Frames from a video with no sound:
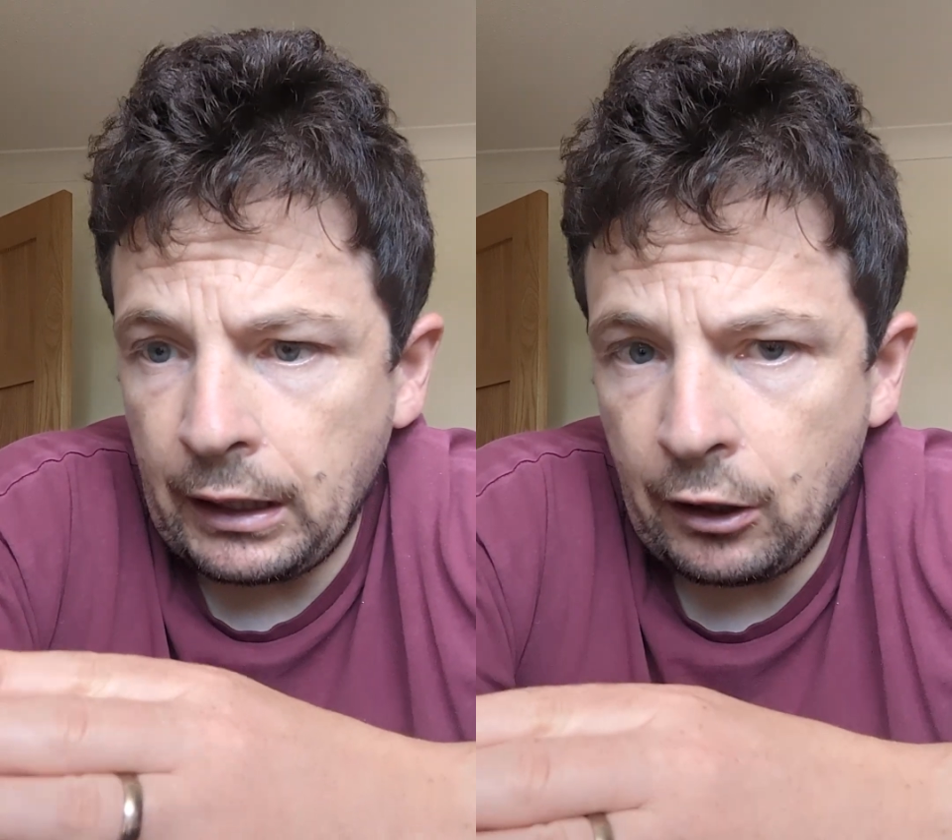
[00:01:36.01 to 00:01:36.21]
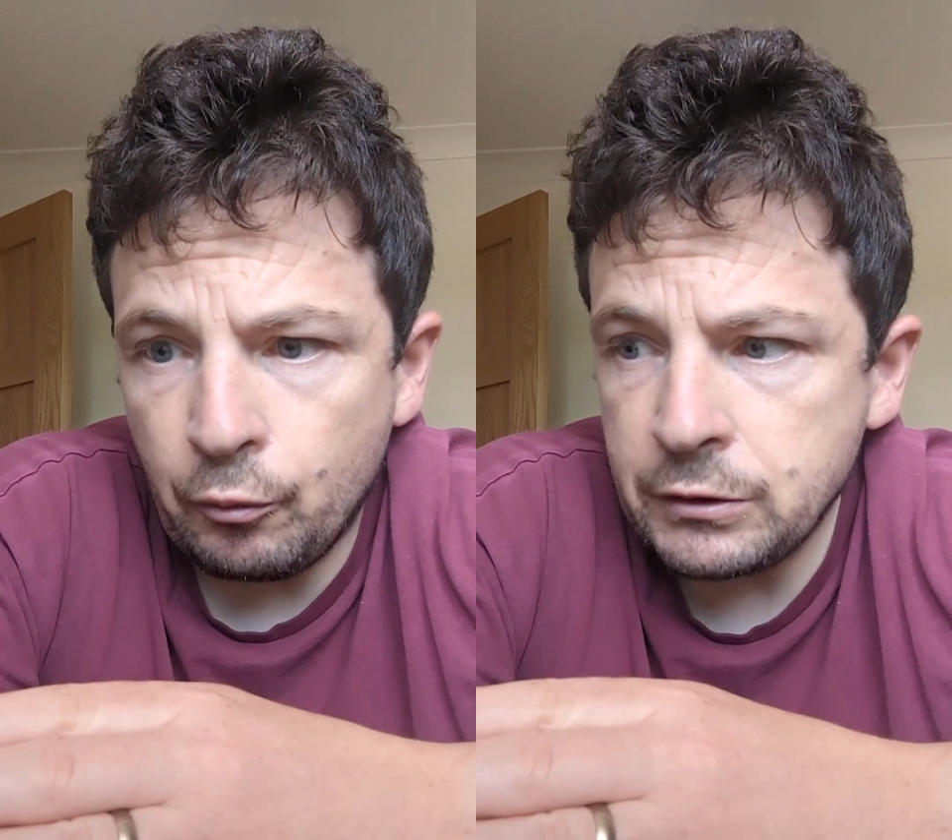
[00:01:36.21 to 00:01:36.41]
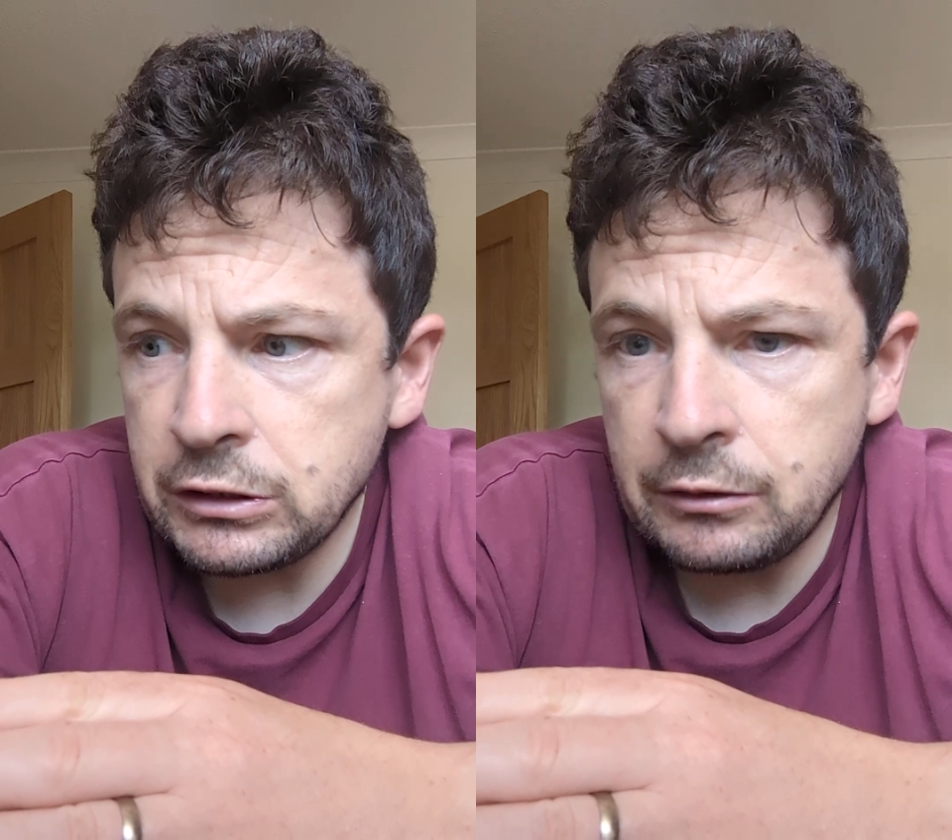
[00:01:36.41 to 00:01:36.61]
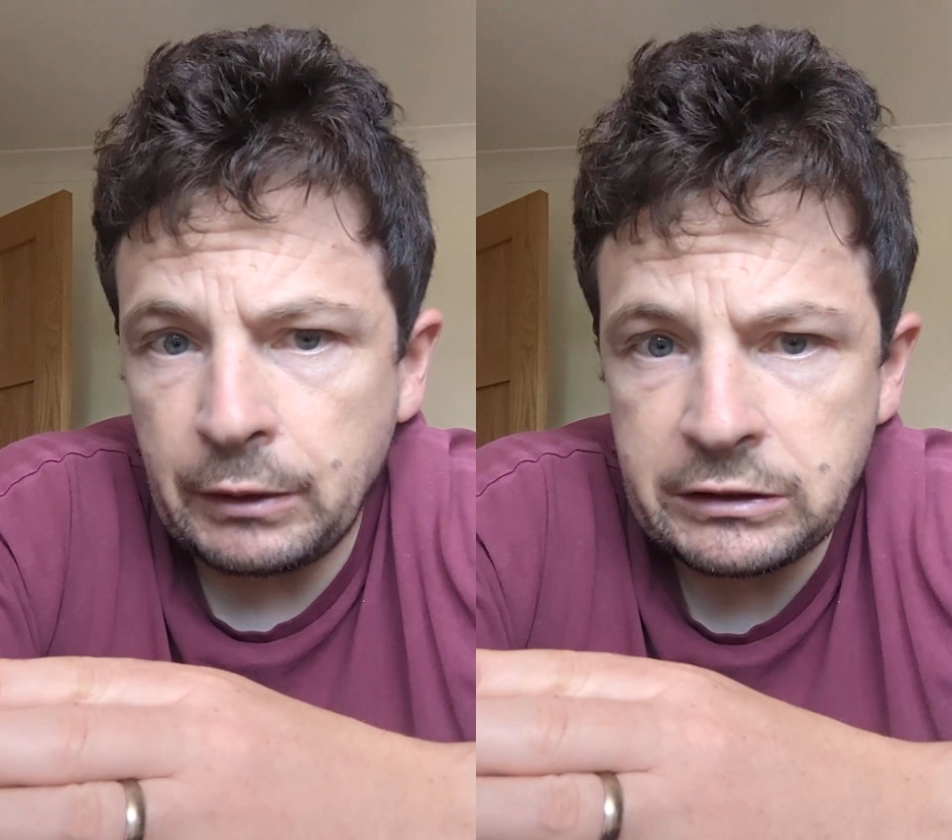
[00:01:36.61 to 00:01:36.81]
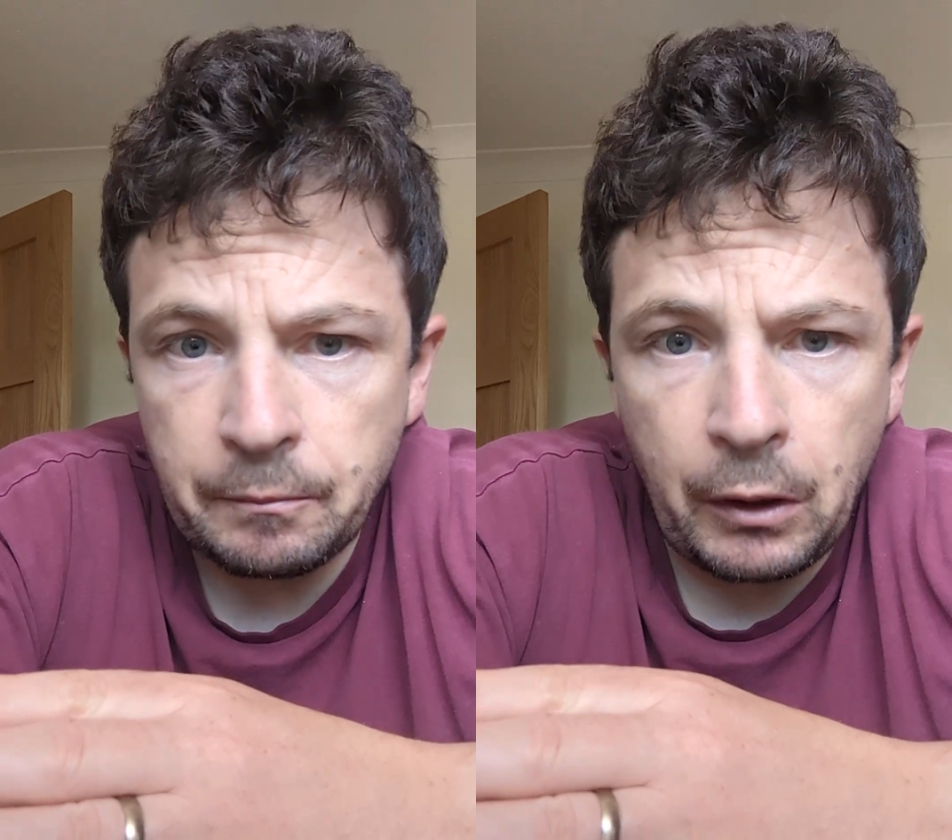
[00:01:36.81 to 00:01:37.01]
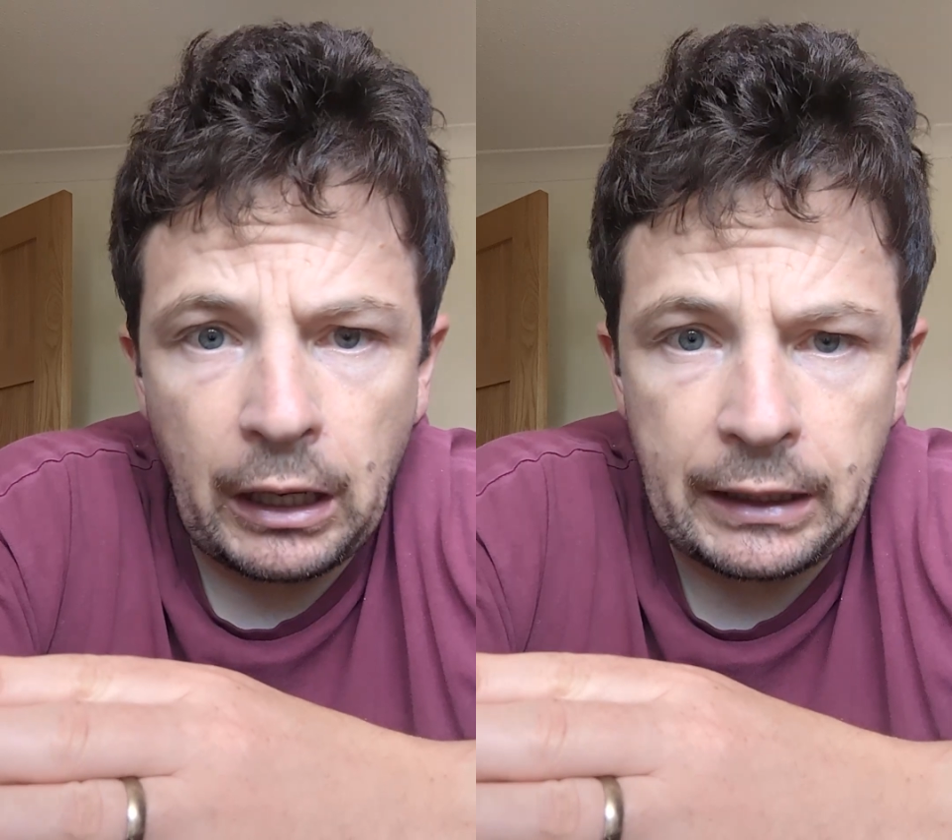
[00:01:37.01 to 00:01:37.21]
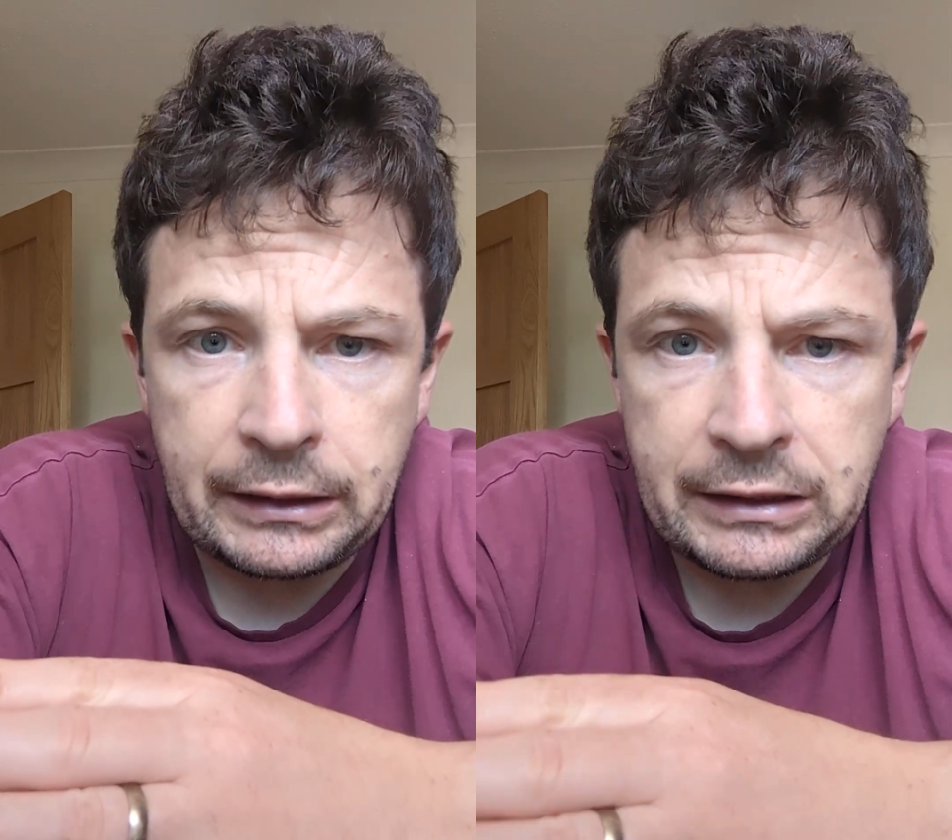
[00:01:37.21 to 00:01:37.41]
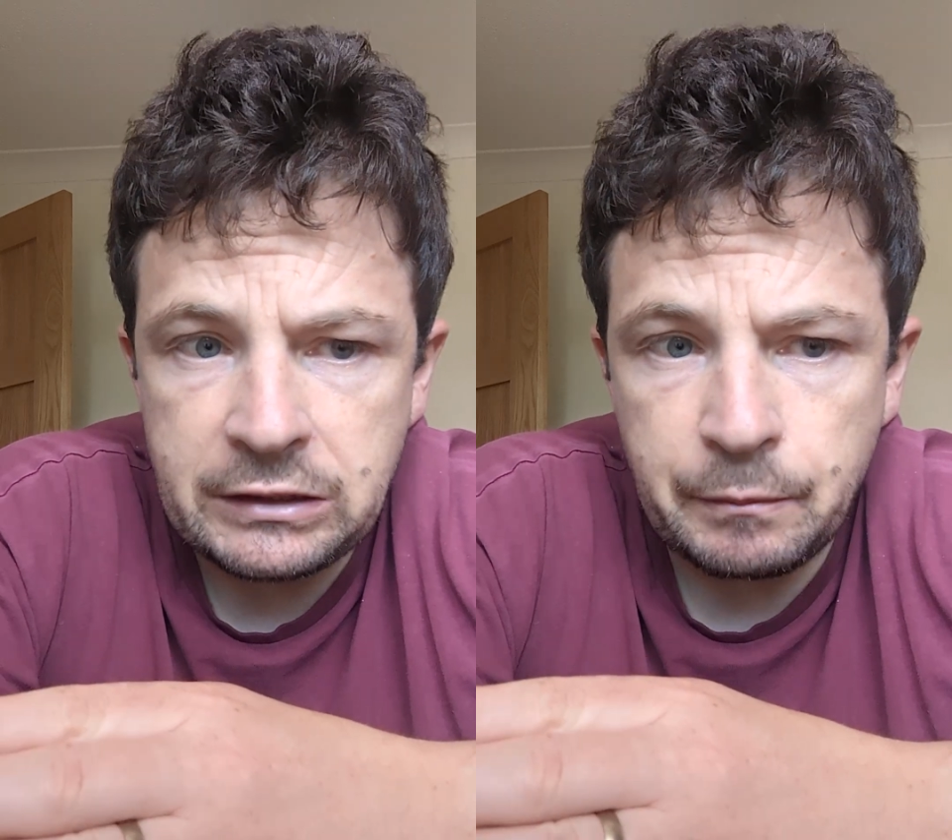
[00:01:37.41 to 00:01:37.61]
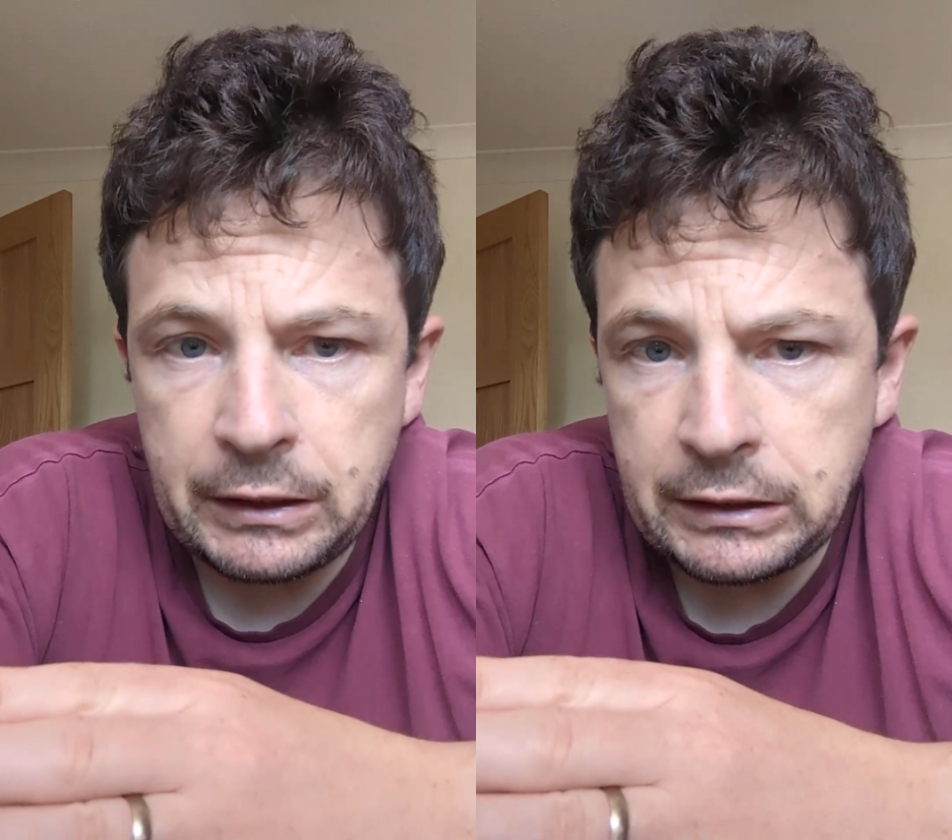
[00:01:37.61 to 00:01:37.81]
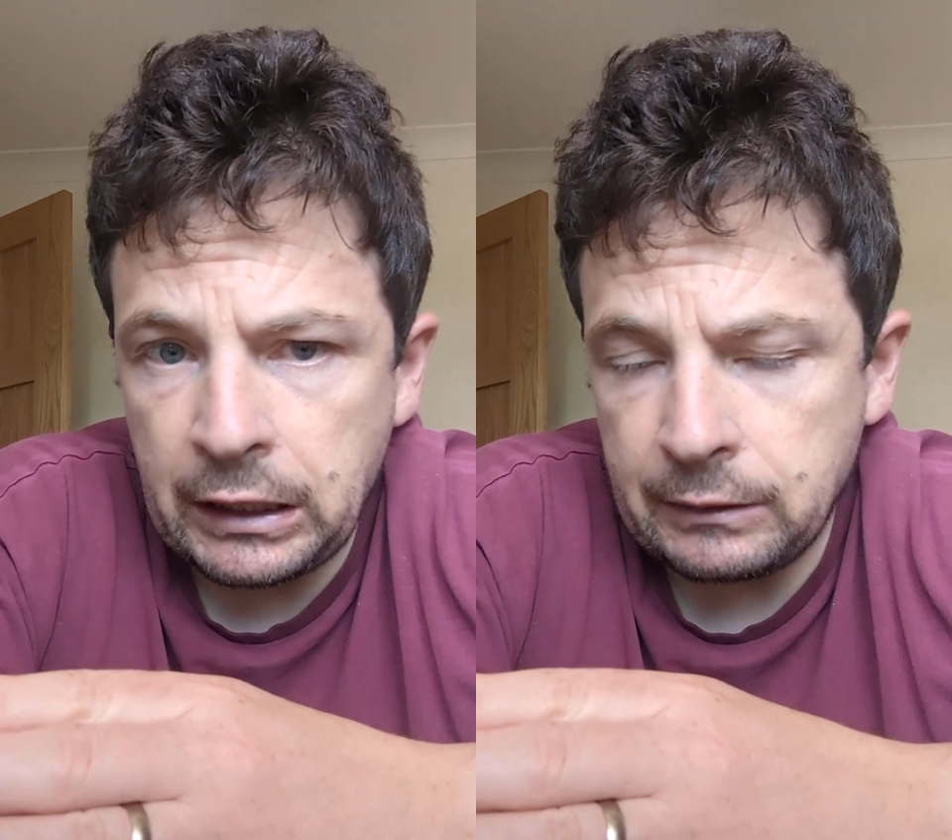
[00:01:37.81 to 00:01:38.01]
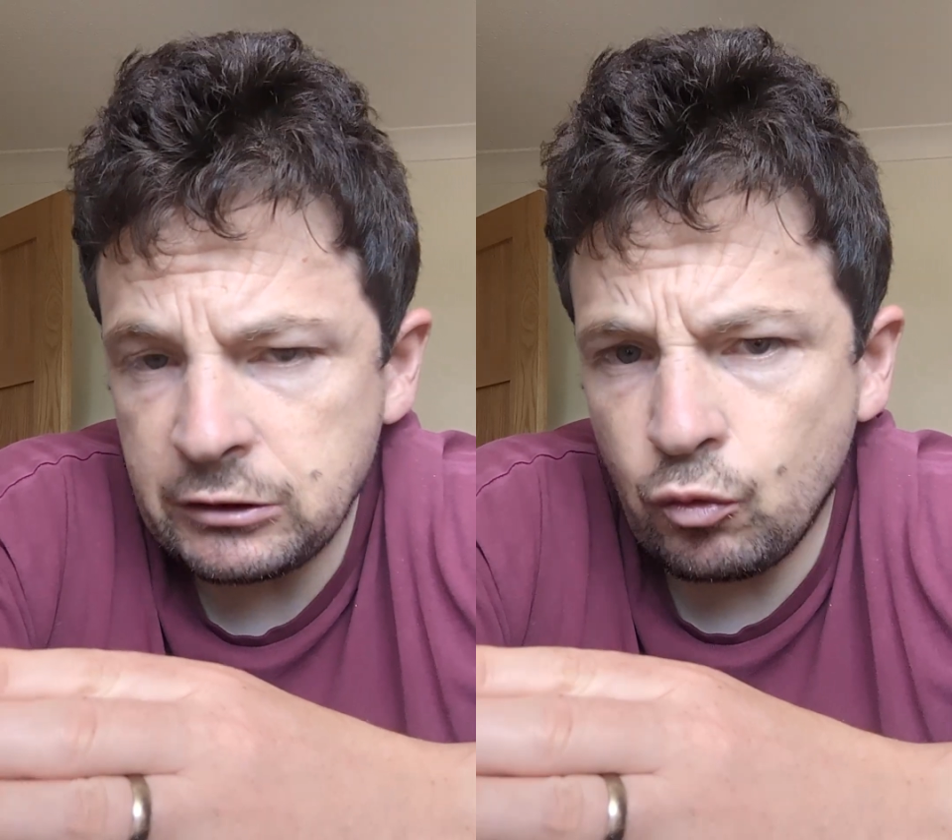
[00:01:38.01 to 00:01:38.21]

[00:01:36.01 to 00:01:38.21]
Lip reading: help his teammates, and play in these big games.